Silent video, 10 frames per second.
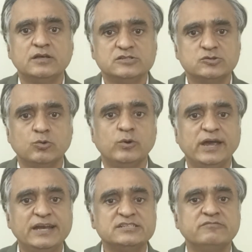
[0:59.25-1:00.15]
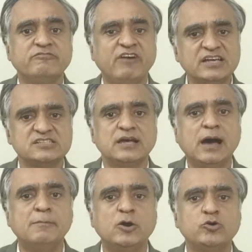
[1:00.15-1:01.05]
So it's a vast
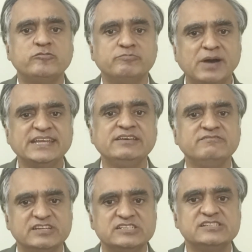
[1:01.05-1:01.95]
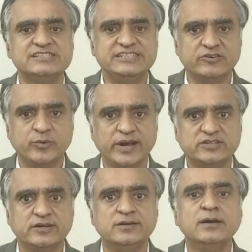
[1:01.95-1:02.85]
amount of money which is
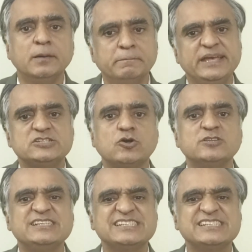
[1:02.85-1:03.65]
generated based on the